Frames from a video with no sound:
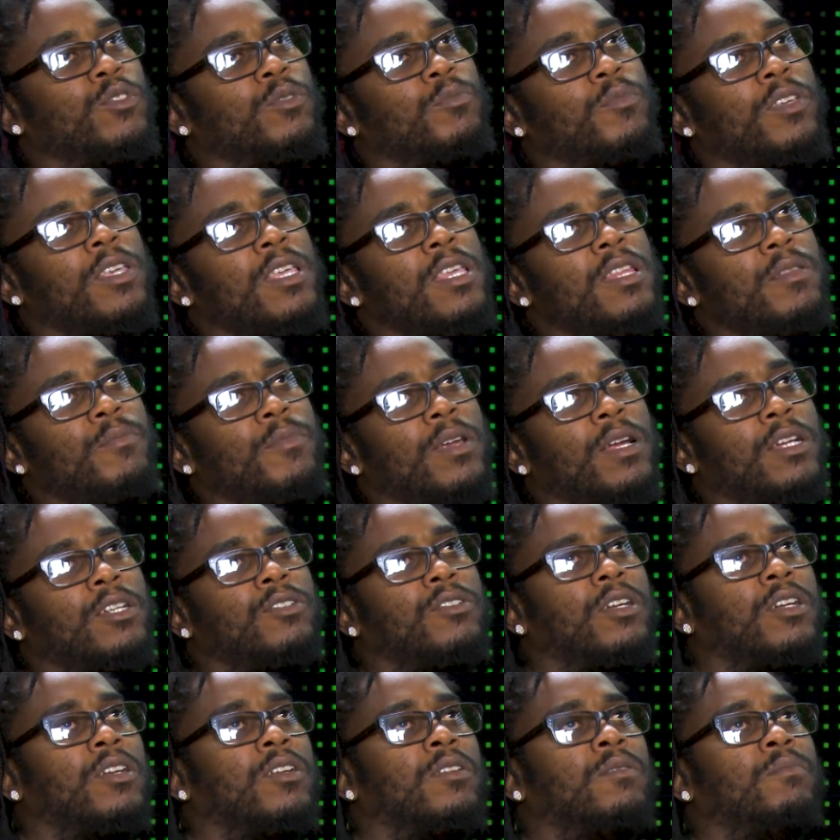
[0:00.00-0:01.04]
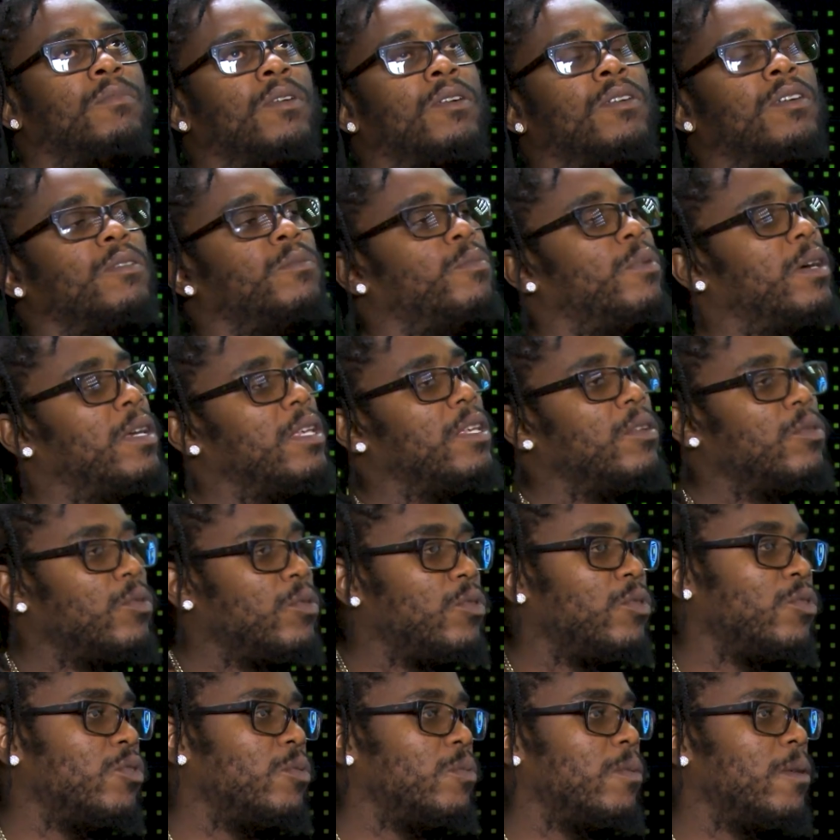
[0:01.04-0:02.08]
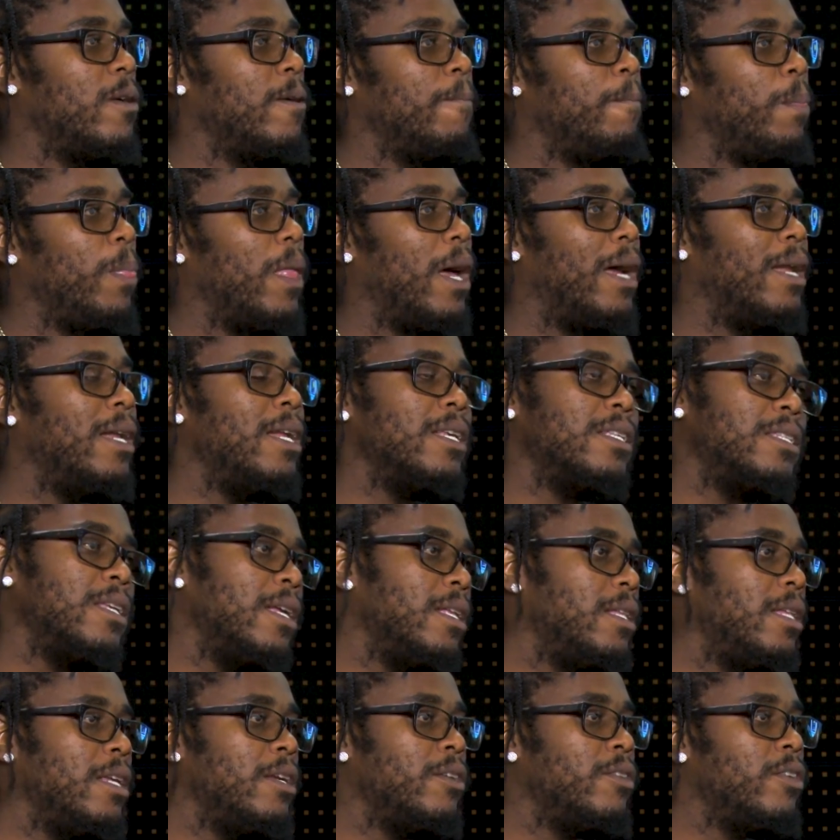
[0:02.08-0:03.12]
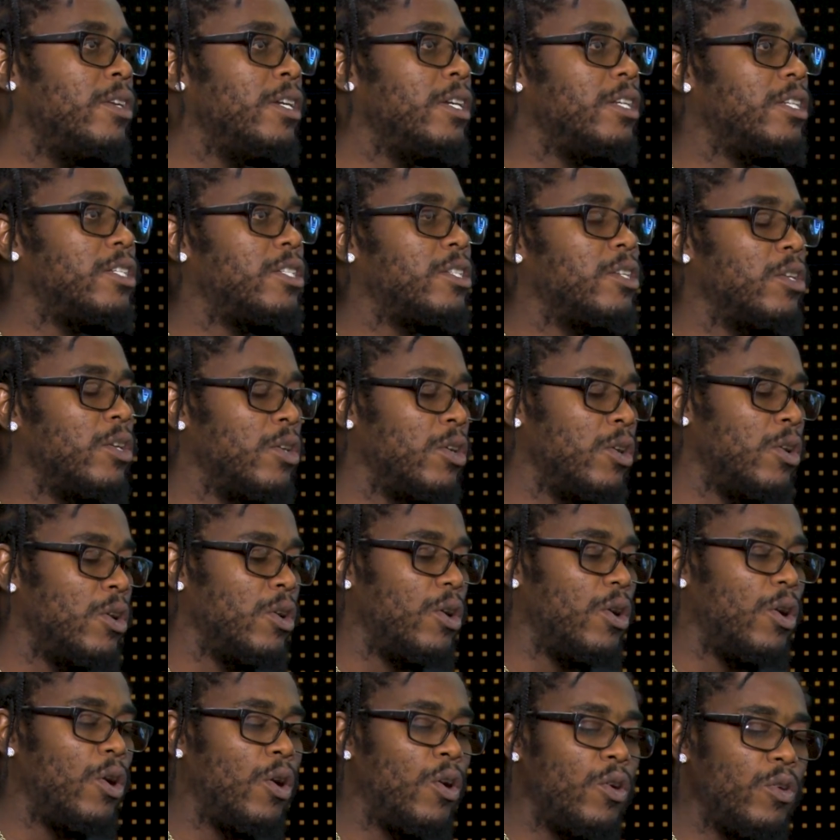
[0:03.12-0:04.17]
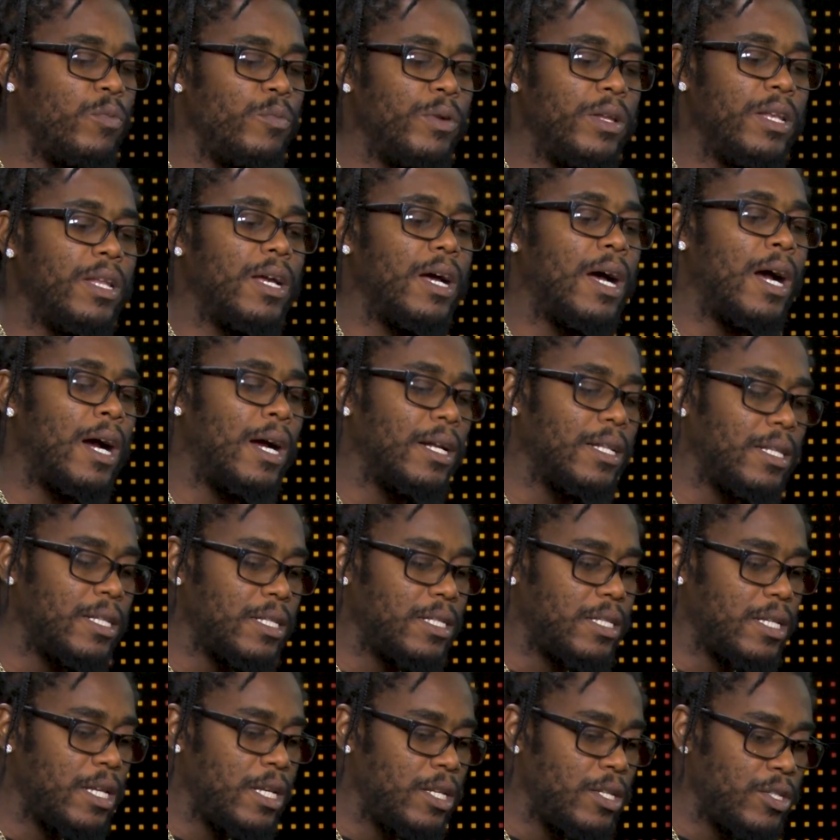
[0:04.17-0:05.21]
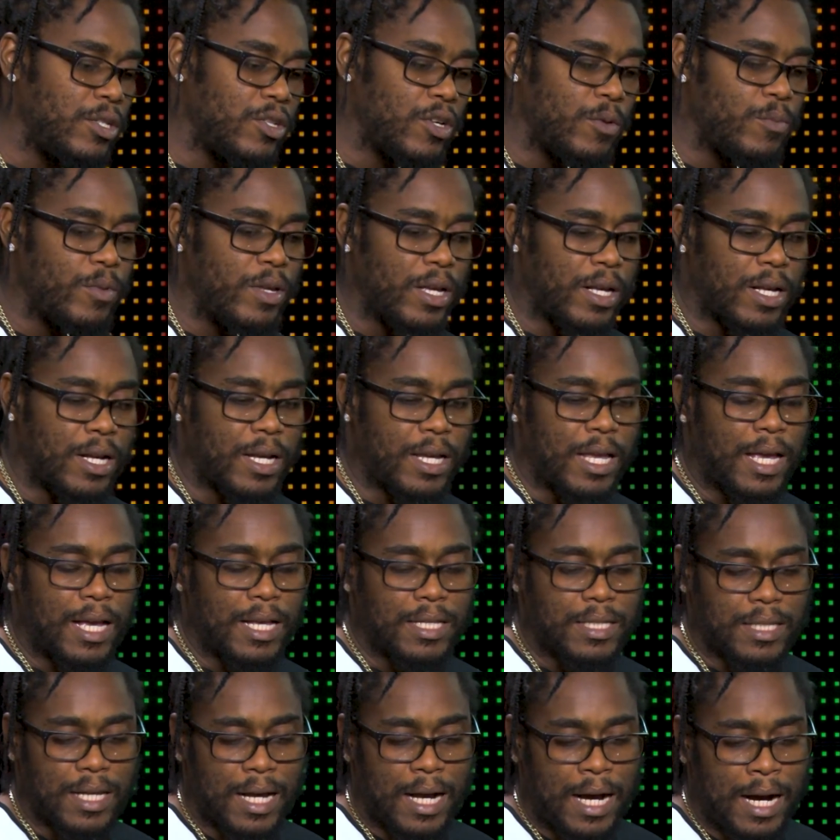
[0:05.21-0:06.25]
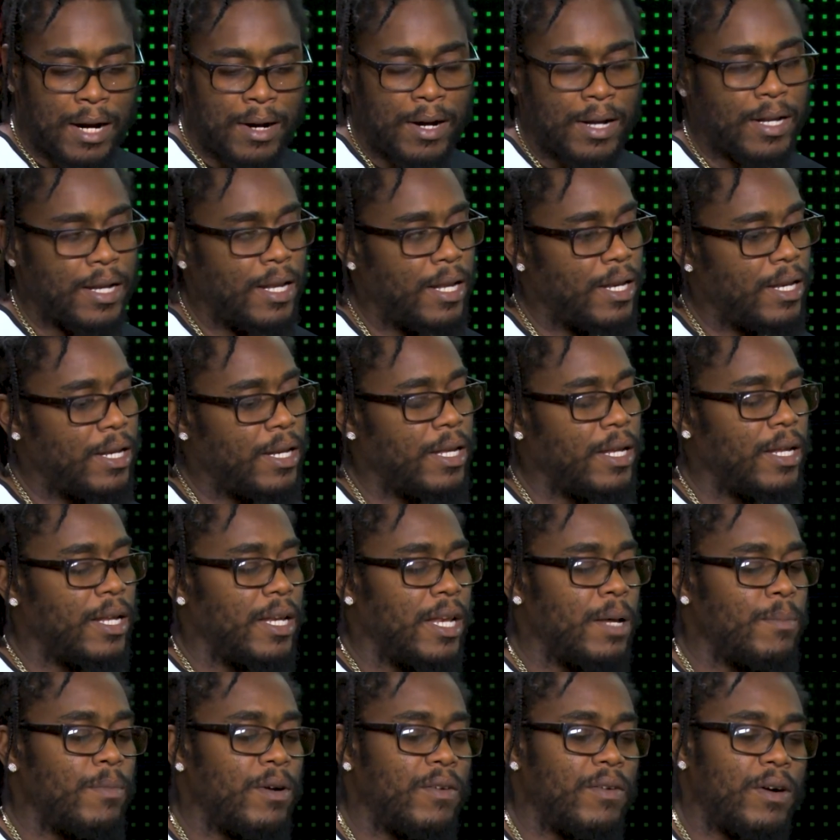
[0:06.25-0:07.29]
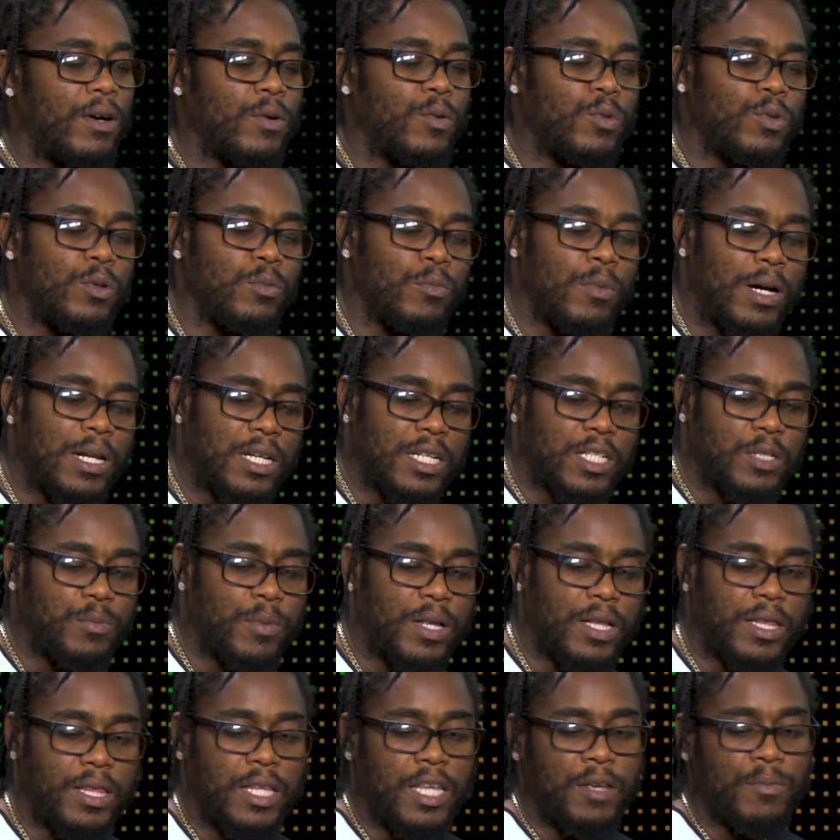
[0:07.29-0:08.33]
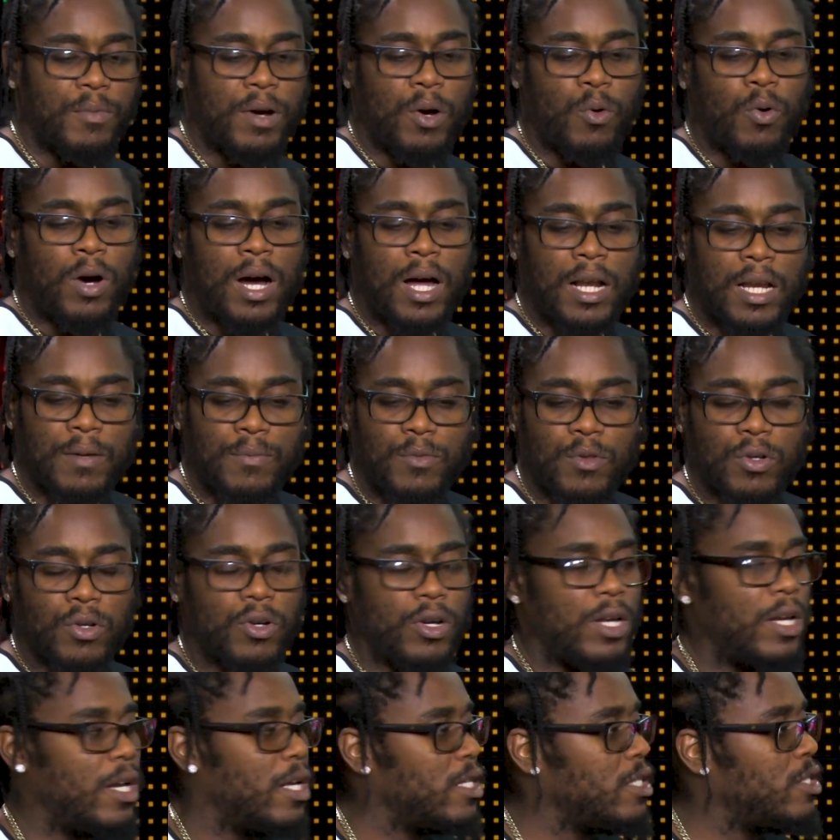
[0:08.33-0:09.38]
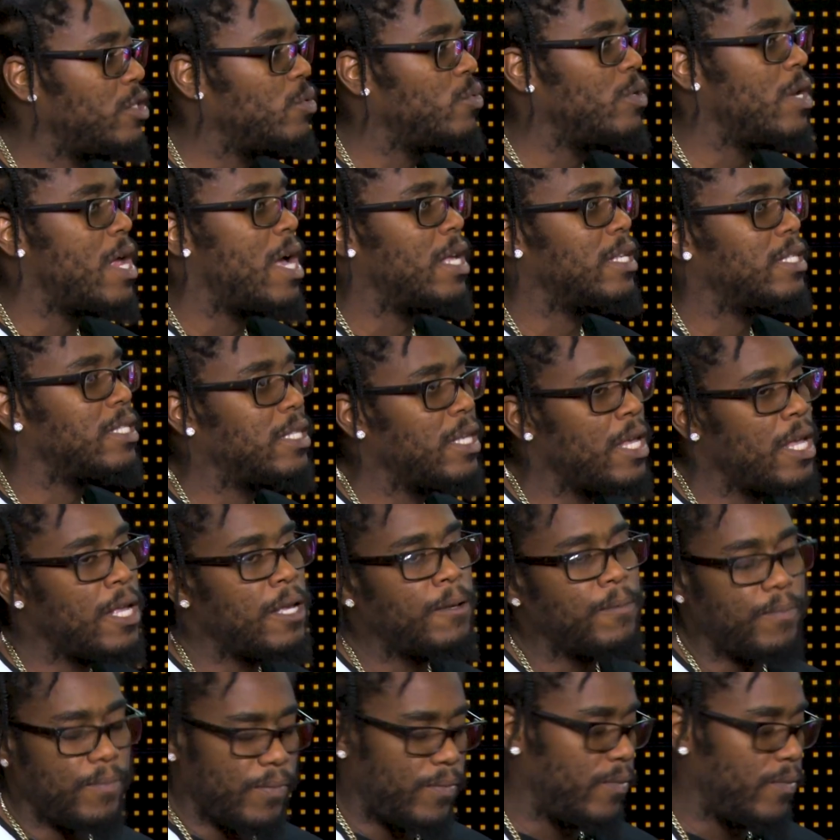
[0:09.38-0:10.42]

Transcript: views, me hit me a trend #1 on YouTube. And they say thing reach. How many artists in Jamaica can say, all right then, them have a good management team, and while them to go in the studio and sing,